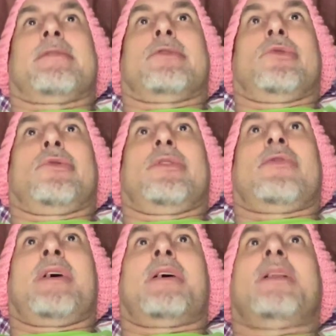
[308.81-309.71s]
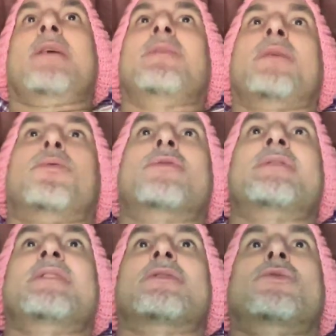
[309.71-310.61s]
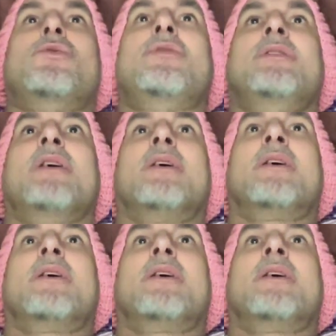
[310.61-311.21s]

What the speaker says: So if I claim that person is good